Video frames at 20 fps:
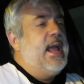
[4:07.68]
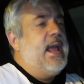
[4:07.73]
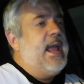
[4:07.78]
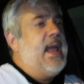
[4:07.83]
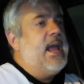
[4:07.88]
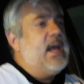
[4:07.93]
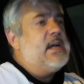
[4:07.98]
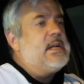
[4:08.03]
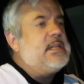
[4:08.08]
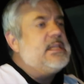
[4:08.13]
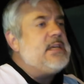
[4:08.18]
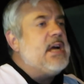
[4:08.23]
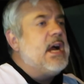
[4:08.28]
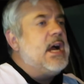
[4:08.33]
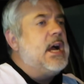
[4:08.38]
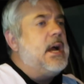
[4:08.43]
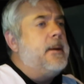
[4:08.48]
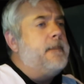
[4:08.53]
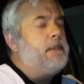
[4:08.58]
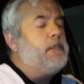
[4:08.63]
and
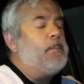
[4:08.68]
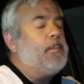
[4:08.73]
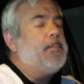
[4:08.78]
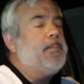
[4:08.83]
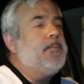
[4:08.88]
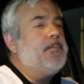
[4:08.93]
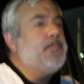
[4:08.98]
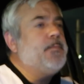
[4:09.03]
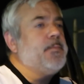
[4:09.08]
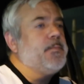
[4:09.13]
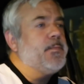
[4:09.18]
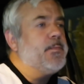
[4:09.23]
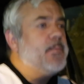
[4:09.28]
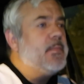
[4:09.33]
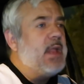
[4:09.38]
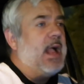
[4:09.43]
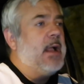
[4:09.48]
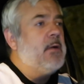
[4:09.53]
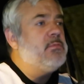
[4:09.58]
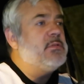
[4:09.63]

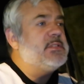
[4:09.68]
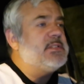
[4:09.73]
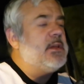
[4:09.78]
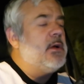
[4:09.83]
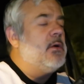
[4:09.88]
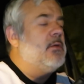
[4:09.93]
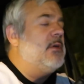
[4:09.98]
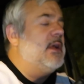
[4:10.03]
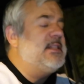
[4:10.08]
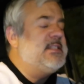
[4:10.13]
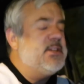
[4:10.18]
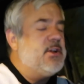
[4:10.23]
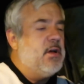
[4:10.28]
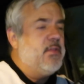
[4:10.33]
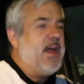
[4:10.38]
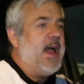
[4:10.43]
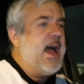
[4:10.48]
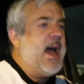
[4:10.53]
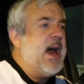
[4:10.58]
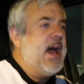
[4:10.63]
um, I was, or I did
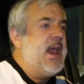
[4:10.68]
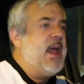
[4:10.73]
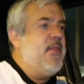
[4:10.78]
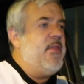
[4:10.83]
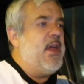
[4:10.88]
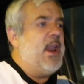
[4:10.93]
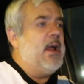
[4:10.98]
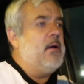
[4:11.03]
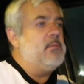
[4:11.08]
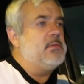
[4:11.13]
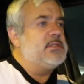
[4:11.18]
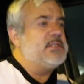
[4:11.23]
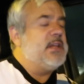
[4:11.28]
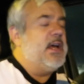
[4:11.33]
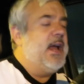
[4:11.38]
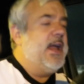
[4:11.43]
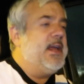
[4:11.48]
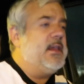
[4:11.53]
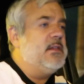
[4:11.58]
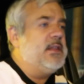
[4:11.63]
all that. And then I was
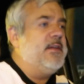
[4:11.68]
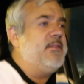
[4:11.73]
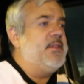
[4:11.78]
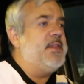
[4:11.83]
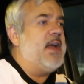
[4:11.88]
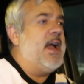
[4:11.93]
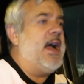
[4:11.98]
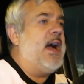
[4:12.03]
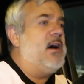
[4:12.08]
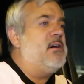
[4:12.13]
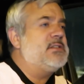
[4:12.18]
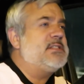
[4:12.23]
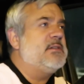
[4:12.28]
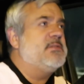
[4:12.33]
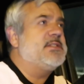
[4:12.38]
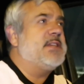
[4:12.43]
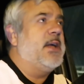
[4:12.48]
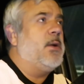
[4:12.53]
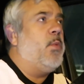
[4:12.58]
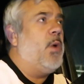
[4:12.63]
like leaving the house. I
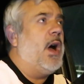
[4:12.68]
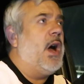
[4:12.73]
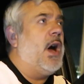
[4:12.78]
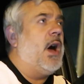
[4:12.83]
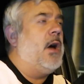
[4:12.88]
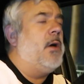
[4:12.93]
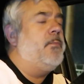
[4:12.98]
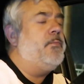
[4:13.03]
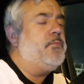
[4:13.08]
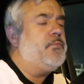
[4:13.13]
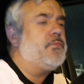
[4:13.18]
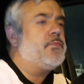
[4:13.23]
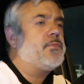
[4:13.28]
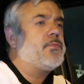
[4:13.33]
was like, well,